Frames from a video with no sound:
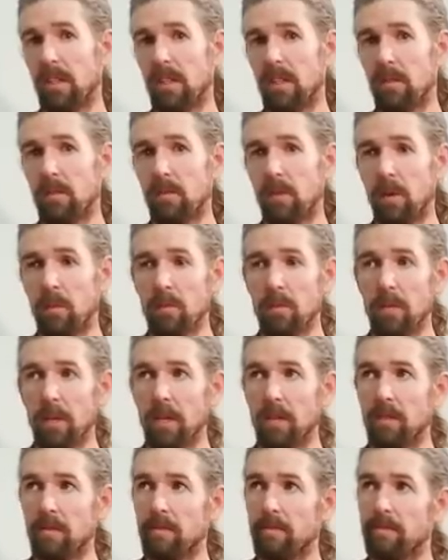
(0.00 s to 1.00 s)
that farms
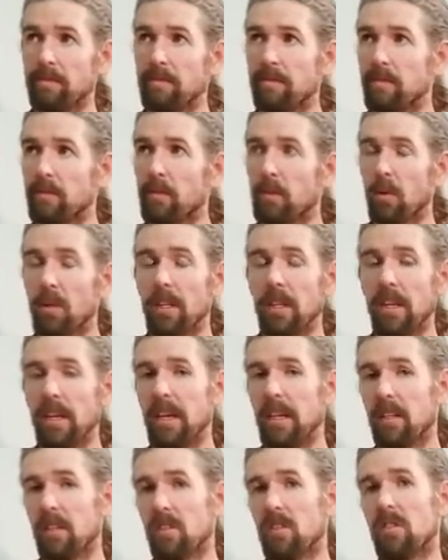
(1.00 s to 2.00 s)
about 40
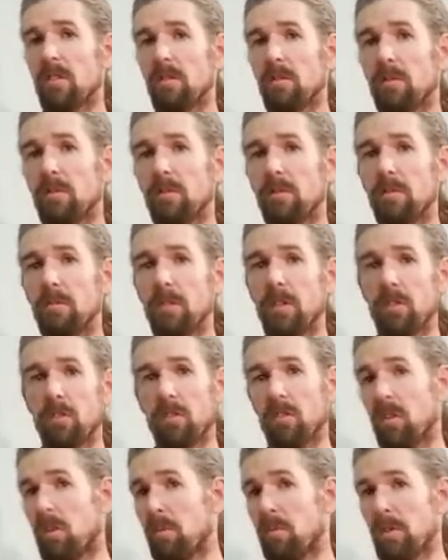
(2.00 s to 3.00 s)
acres of
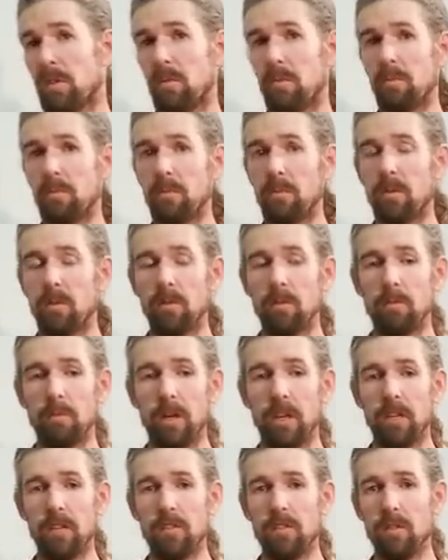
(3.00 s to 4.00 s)
medicinal herbs and
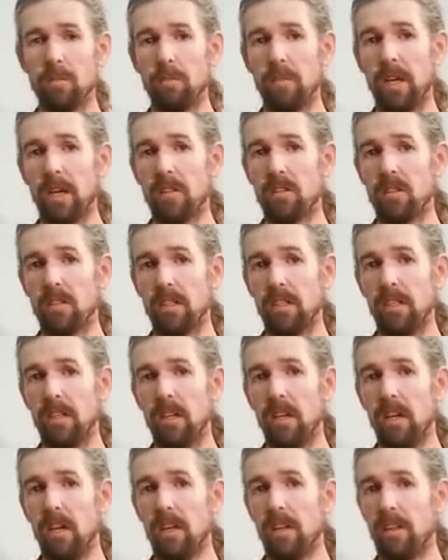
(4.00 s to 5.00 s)
markets them nationally.
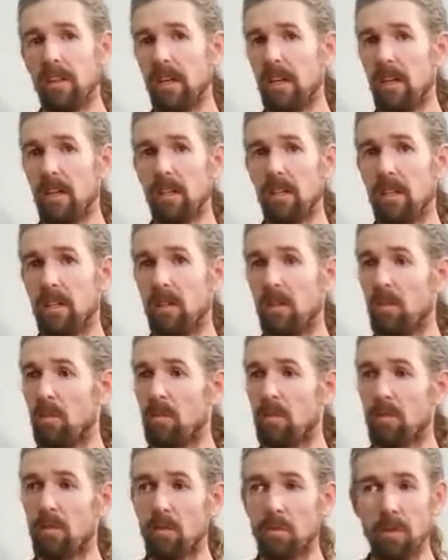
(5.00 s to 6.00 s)
They're
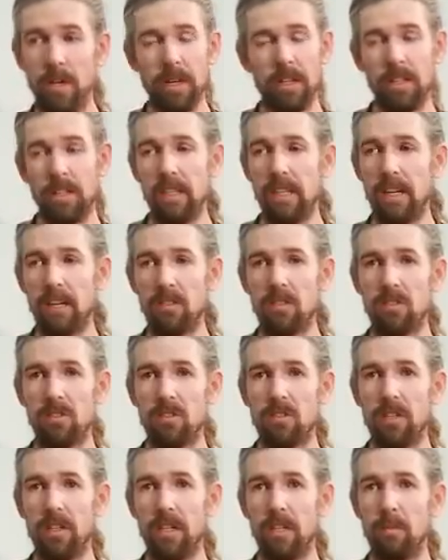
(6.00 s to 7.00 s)
directly
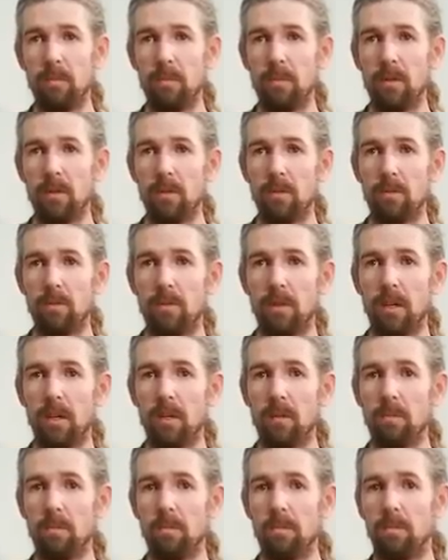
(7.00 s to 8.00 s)
downstream
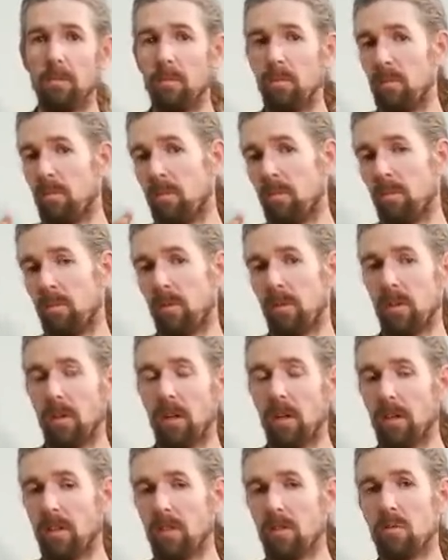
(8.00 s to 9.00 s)
from
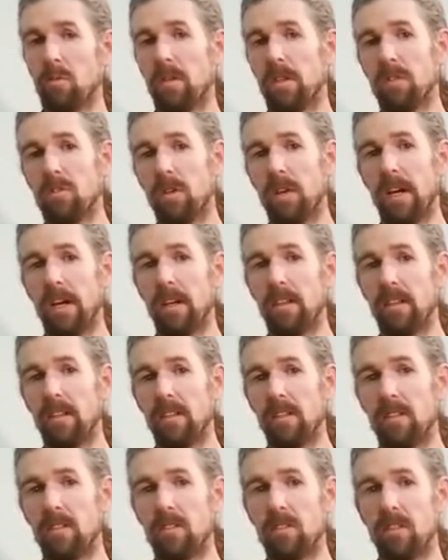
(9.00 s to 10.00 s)
this one tract
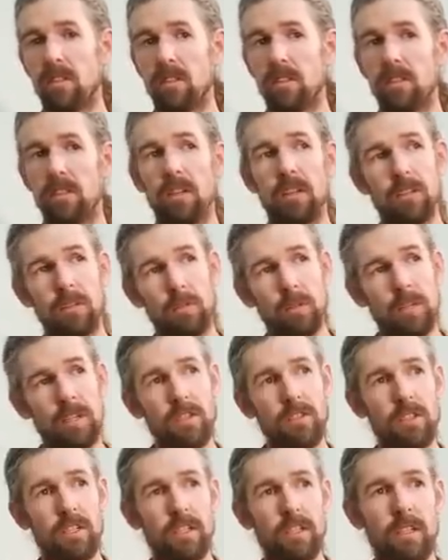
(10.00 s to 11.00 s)
that's on the
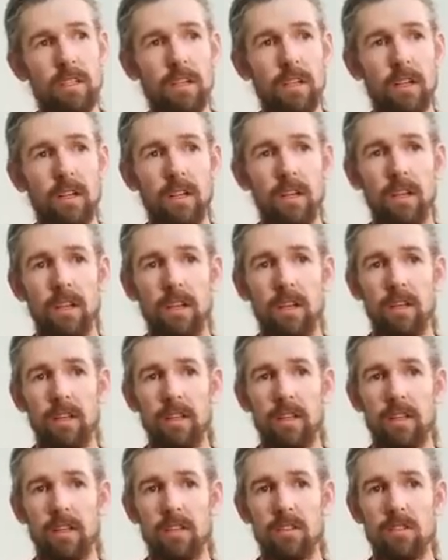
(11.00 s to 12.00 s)
ridge here
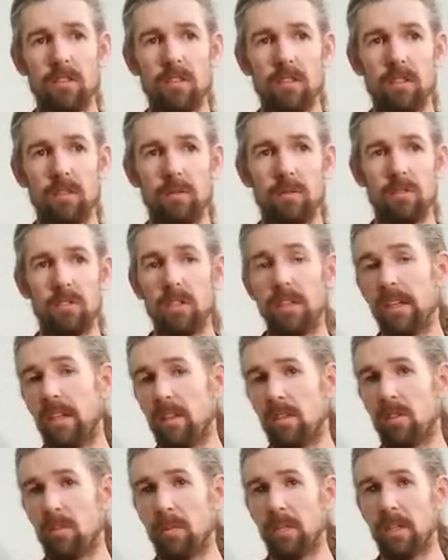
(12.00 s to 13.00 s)
that is
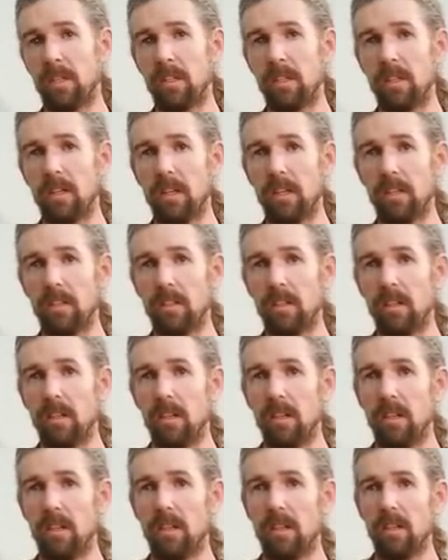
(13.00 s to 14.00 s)
slated to be clear cut.
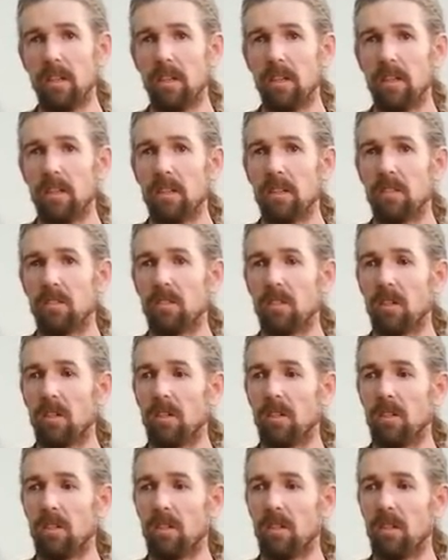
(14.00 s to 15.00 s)

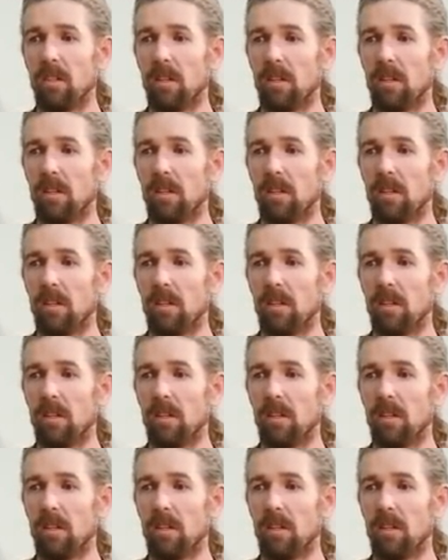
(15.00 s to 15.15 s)
So